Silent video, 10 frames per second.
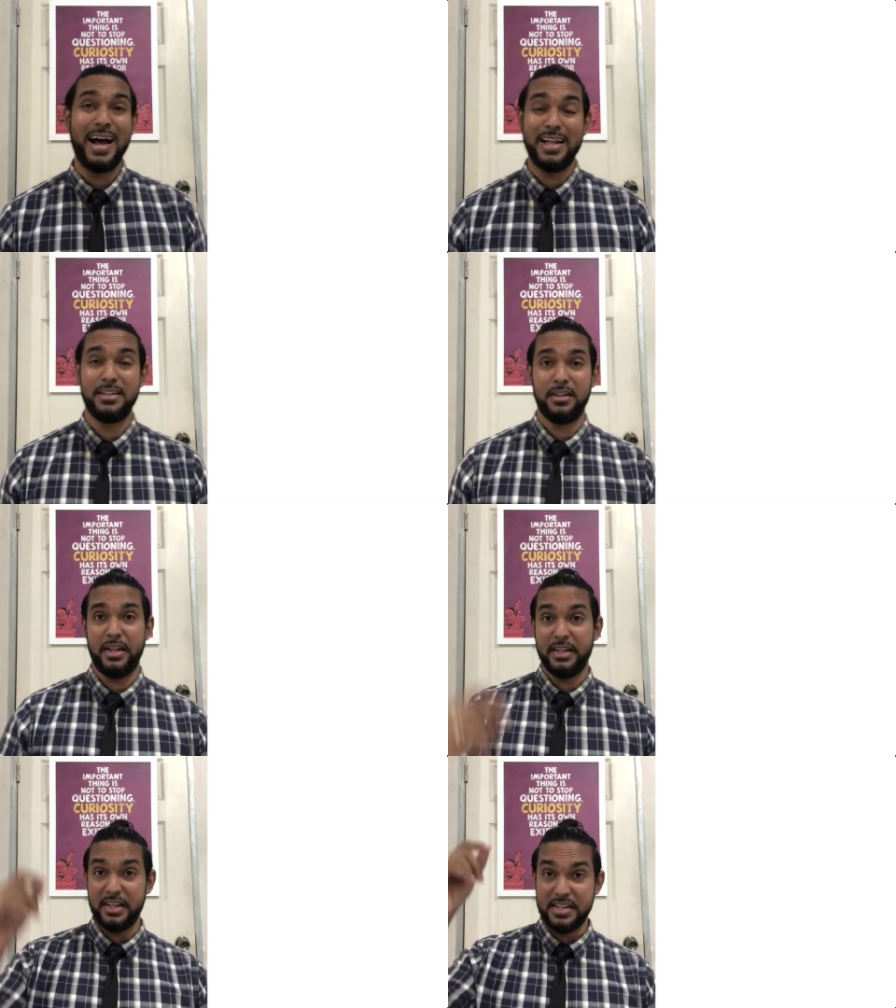and a
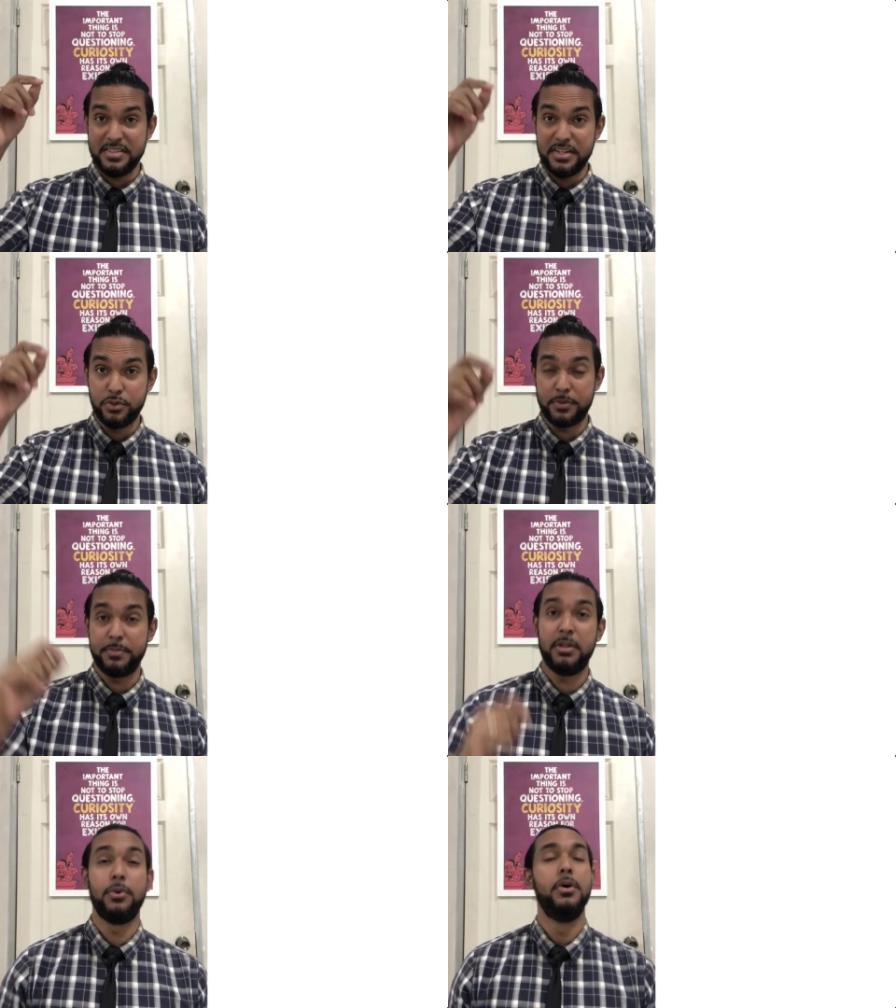link in the
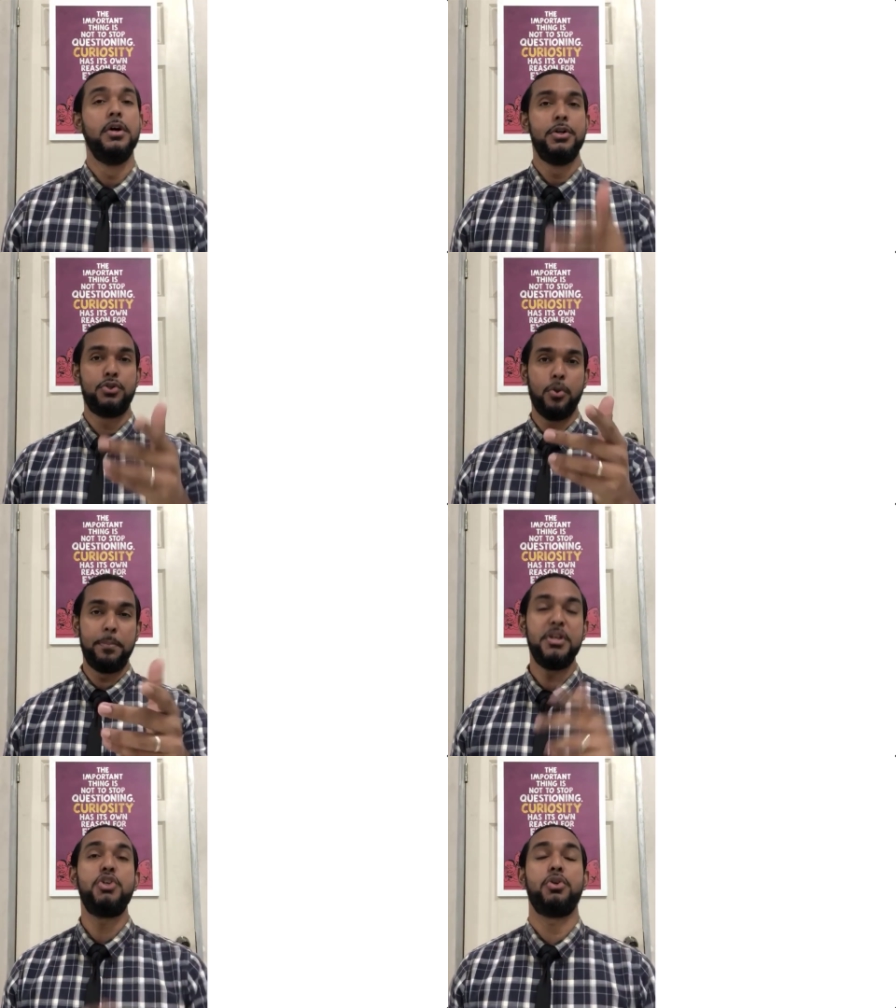description below, so
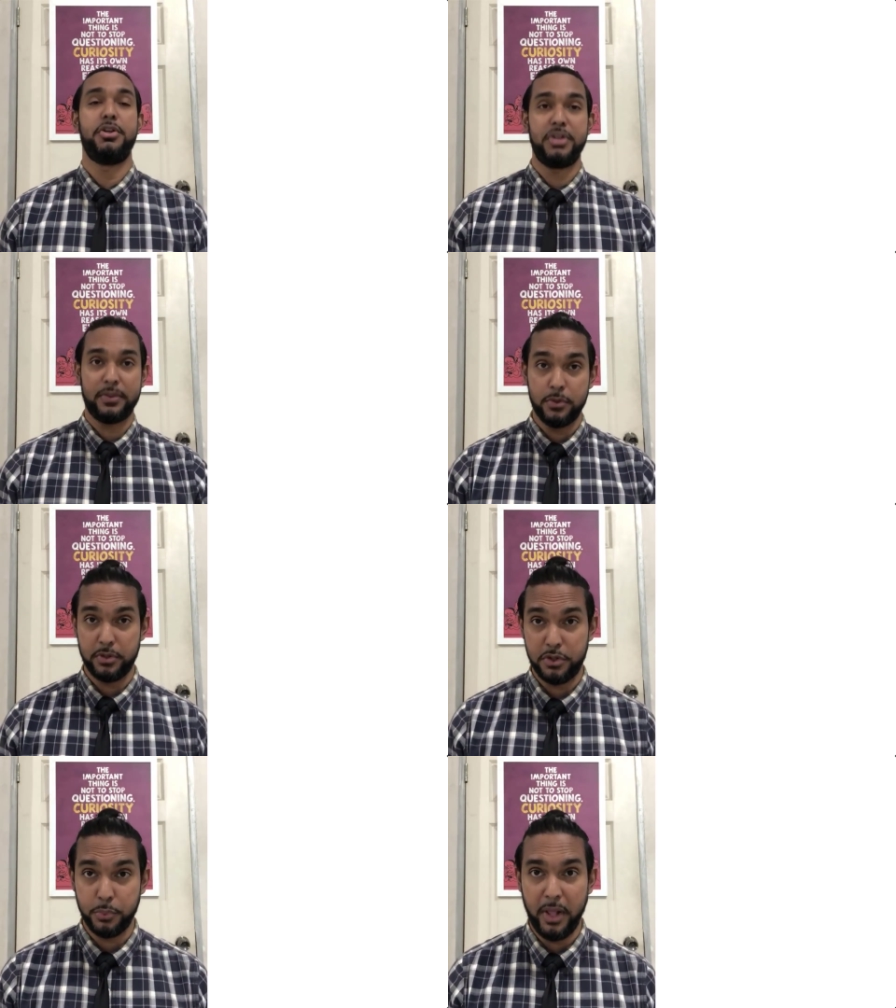be sure to check those
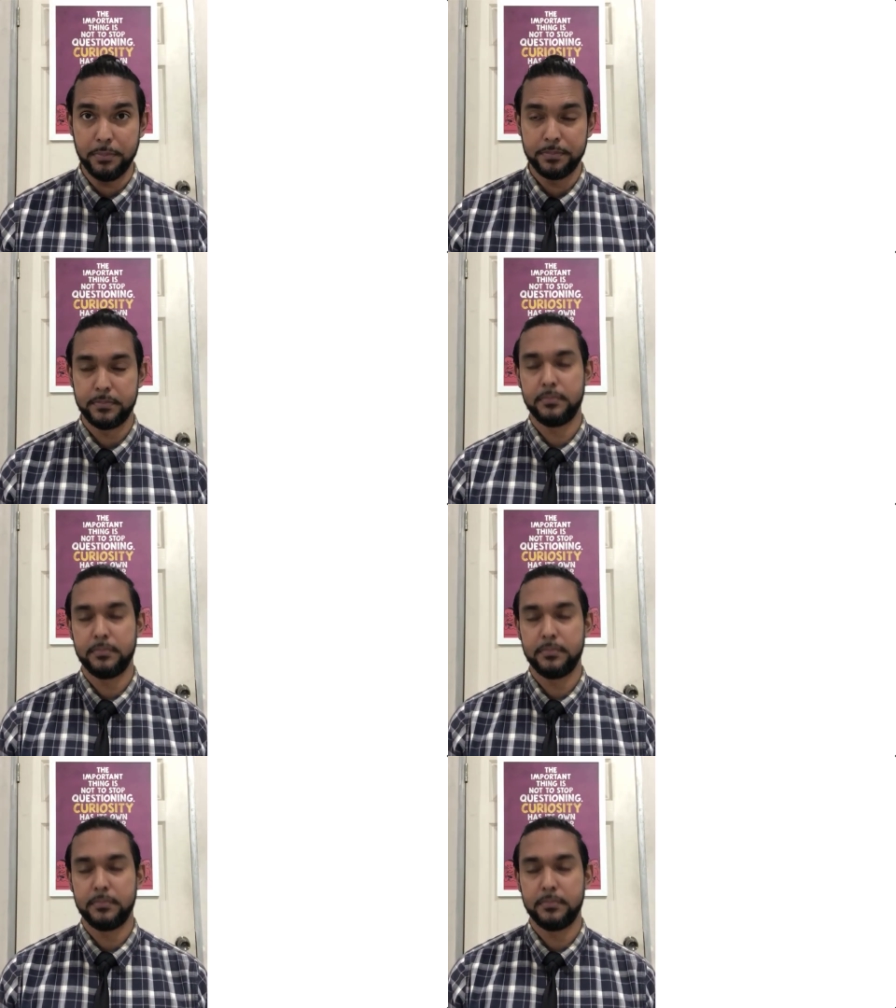out as well.